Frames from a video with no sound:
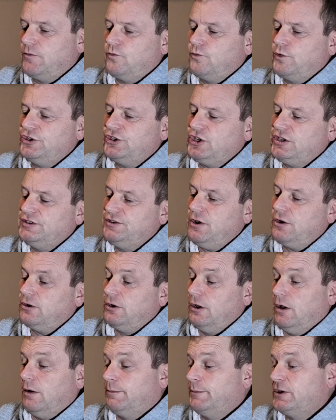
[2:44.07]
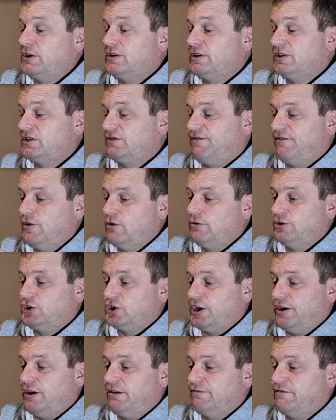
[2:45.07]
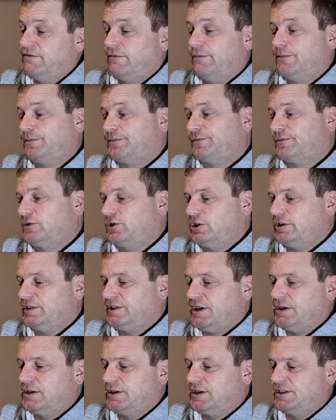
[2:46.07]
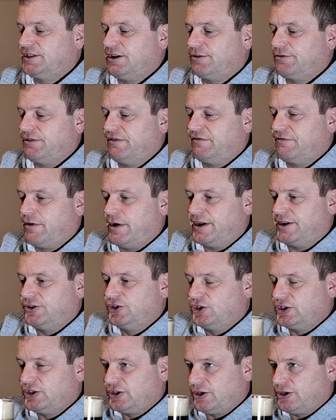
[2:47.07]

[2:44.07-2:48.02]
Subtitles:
Which is not a lot, because foolishly I've just taken this out the fridge.